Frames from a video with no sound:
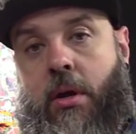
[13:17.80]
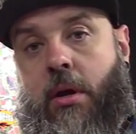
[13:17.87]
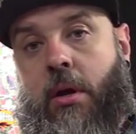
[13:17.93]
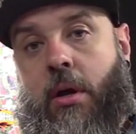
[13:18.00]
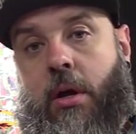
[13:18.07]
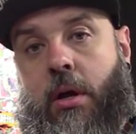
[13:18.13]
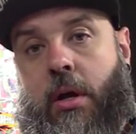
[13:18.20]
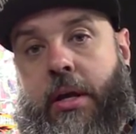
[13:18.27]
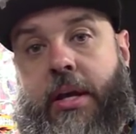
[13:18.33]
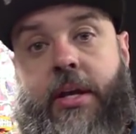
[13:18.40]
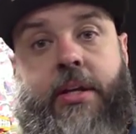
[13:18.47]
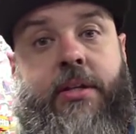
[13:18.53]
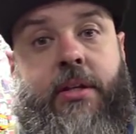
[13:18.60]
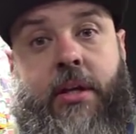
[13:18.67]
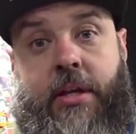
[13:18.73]

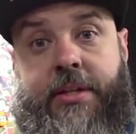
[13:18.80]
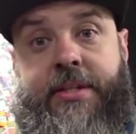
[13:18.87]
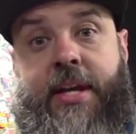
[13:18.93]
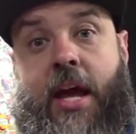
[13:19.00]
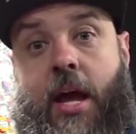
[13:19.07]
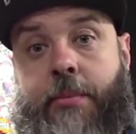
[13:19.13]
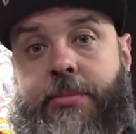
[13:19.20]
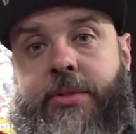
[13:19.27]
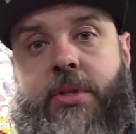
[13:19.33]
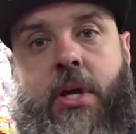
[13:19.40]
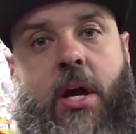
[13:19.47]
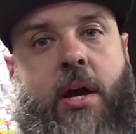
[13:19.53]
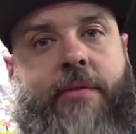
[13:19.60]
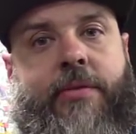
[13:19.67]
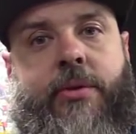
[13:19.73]
ESAPs.
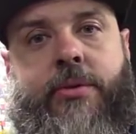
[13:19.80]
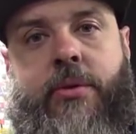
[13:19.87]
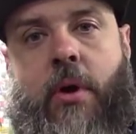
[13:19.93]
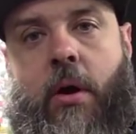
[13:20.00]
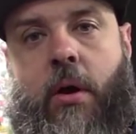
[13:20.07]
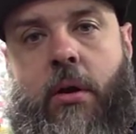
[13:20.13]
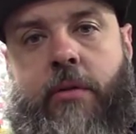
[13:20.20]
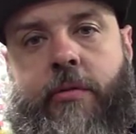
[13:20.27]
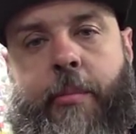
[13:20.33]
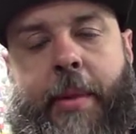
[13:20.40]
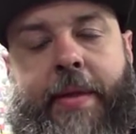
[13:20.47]
I've used all of them,